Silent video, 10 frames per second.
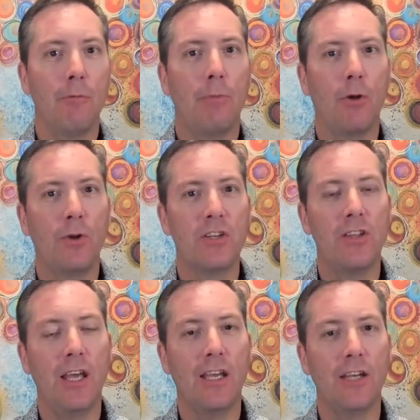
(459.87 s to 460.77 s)
by which
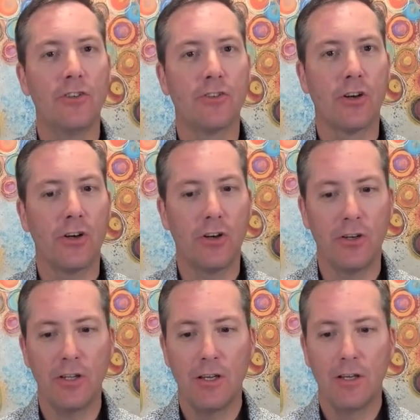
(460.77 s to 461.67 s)
they can
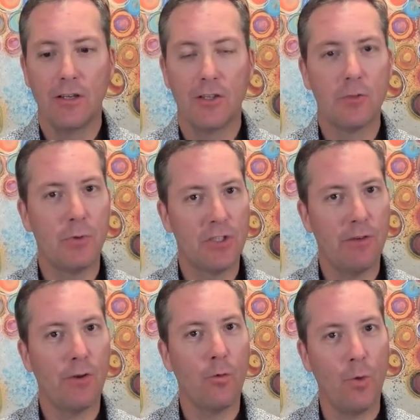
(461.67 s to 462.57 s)
turn specific